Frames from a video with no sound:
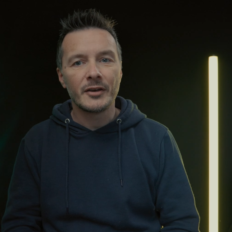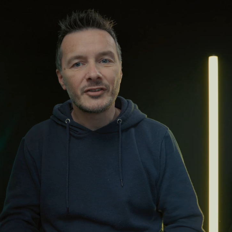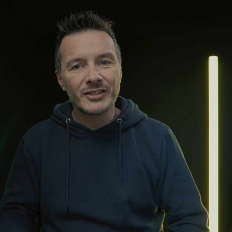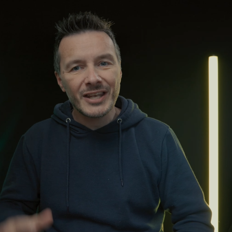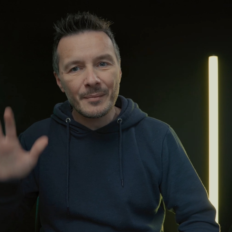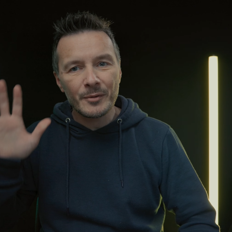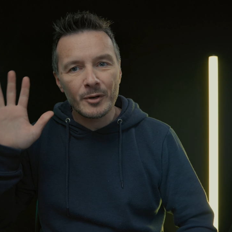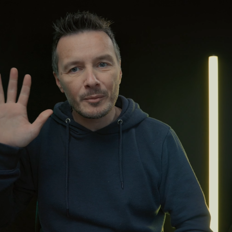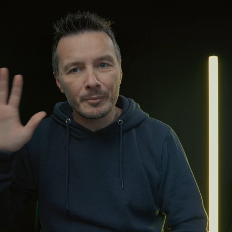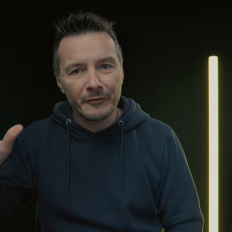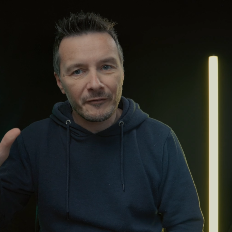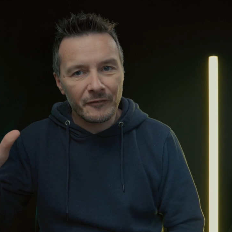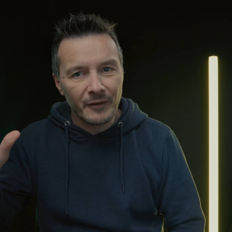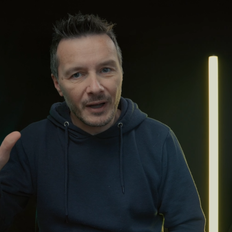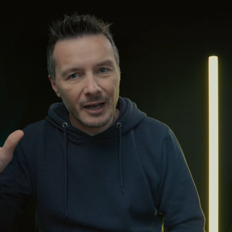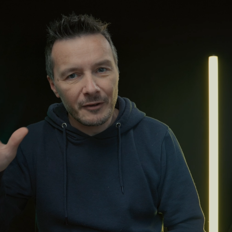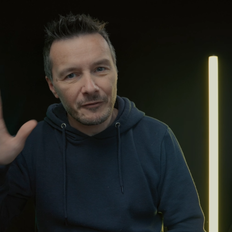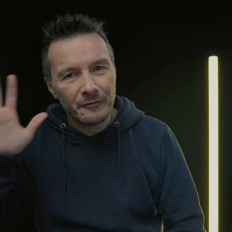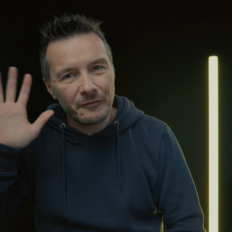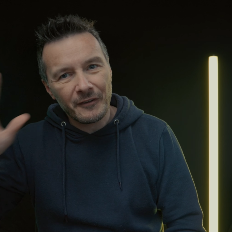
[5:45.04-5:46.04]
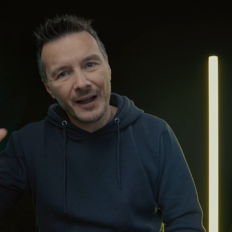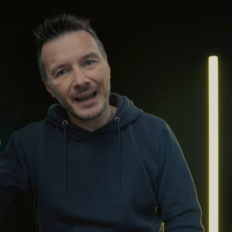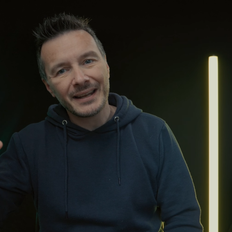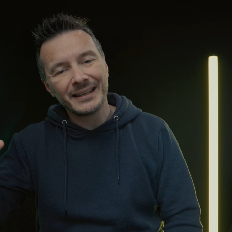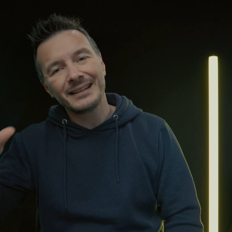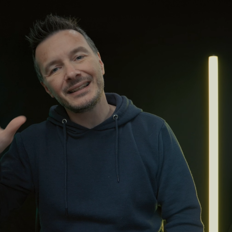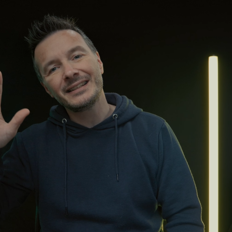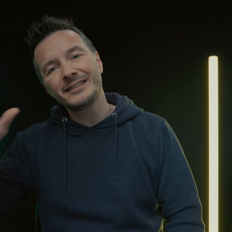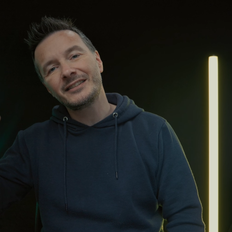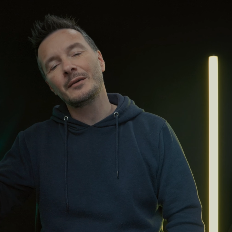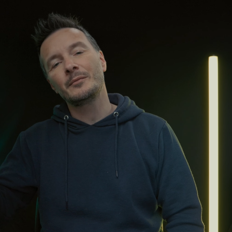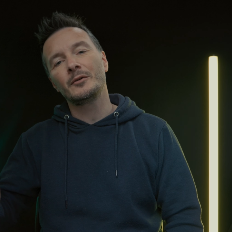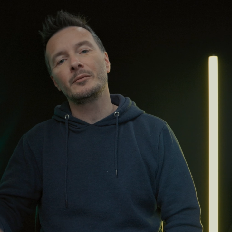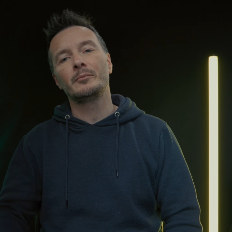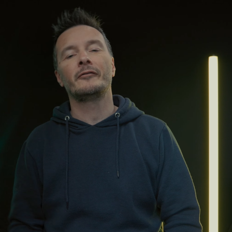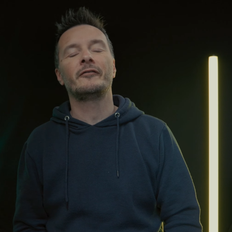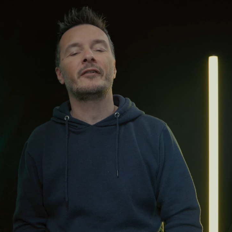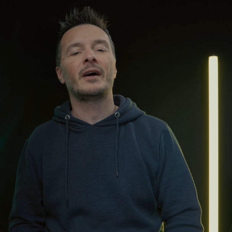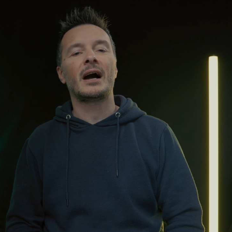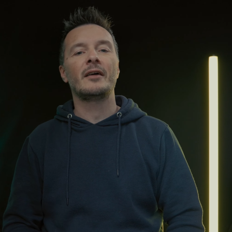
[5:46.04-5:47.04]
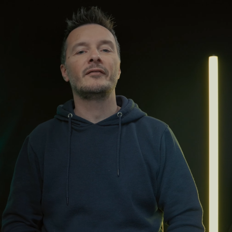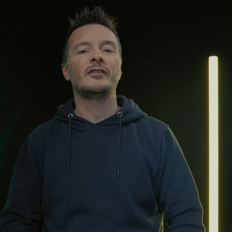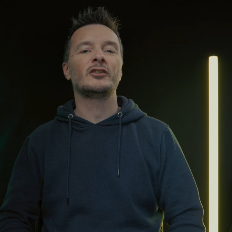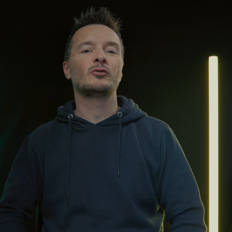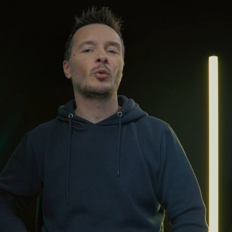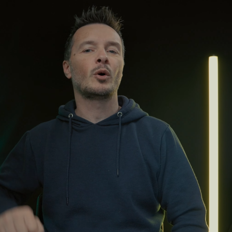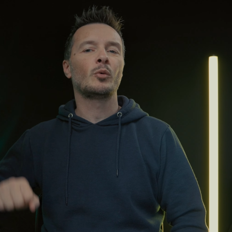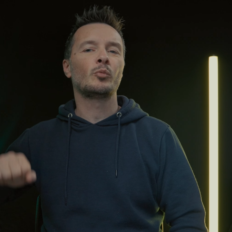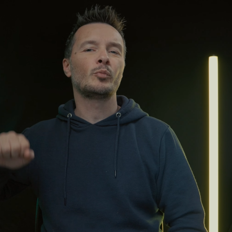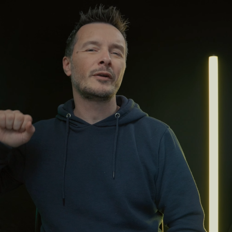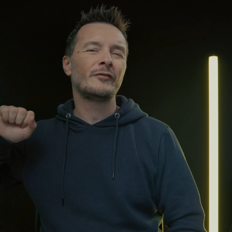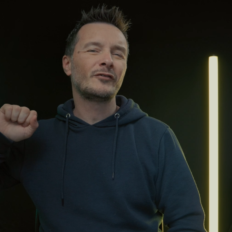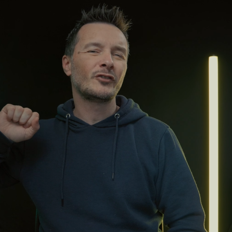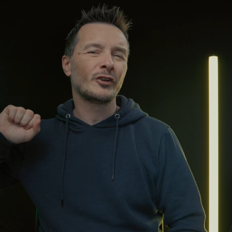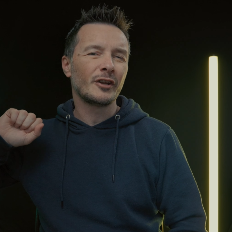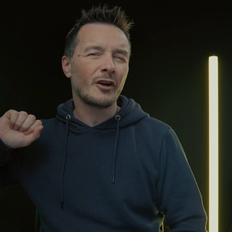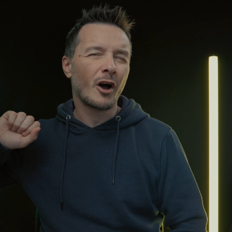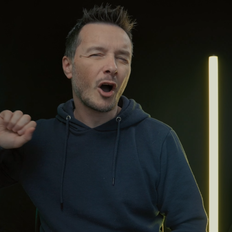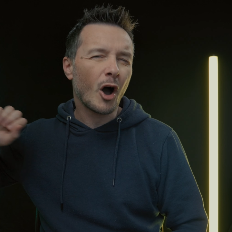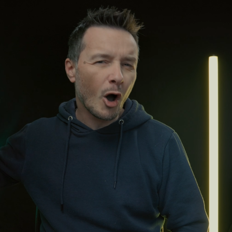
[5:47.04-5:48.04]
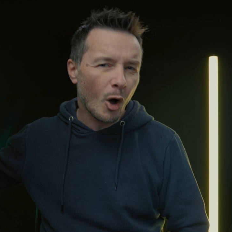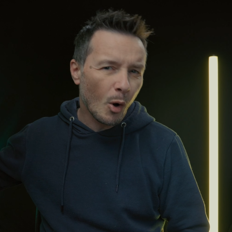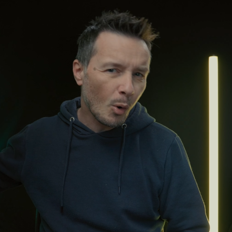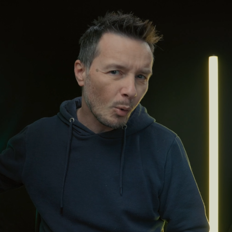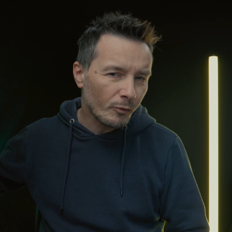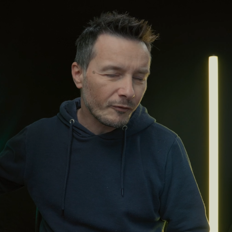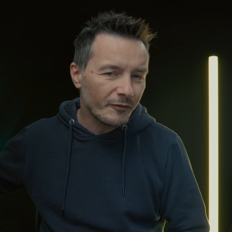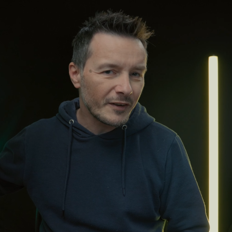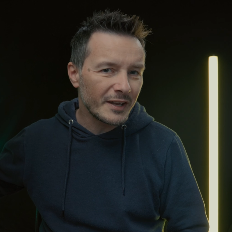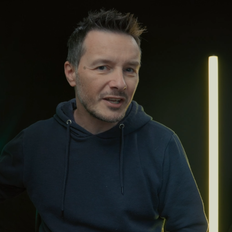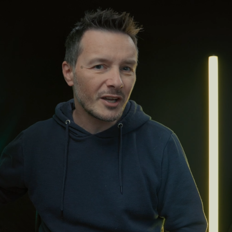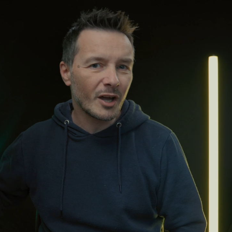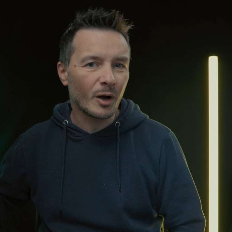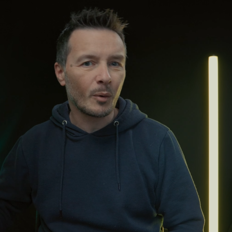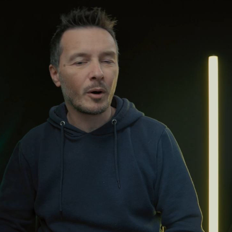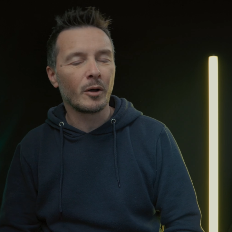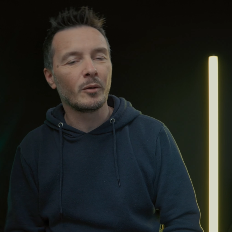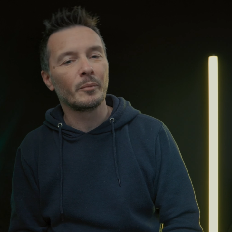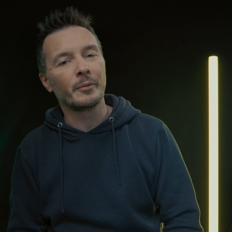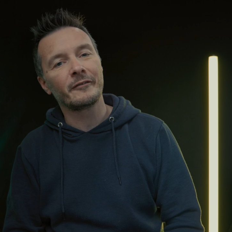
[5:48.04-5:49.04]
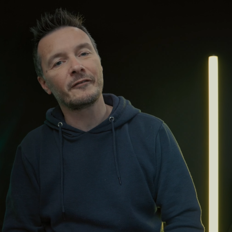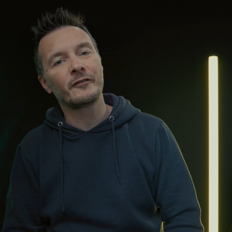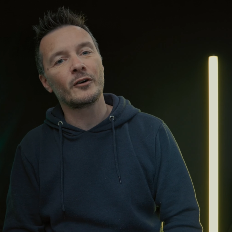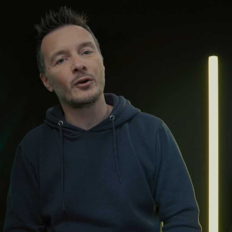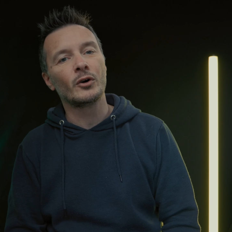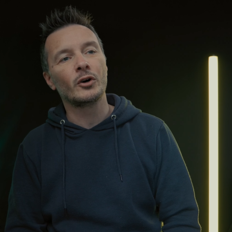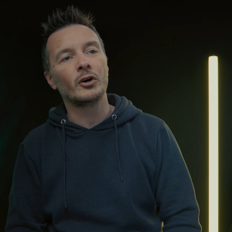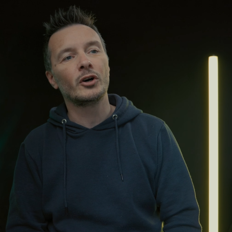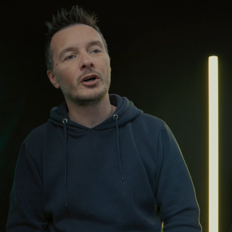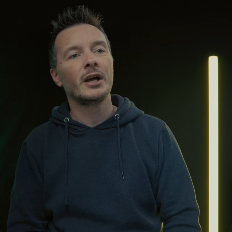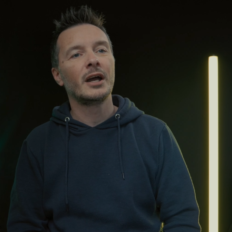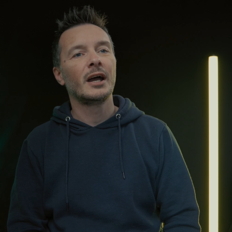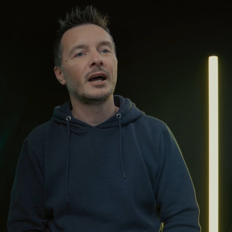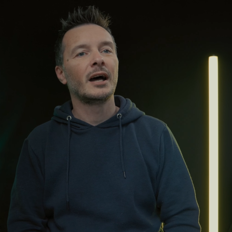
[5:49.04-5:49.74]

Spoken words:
And tip number 5, finally tip number 5 is one we've done a whole video on before,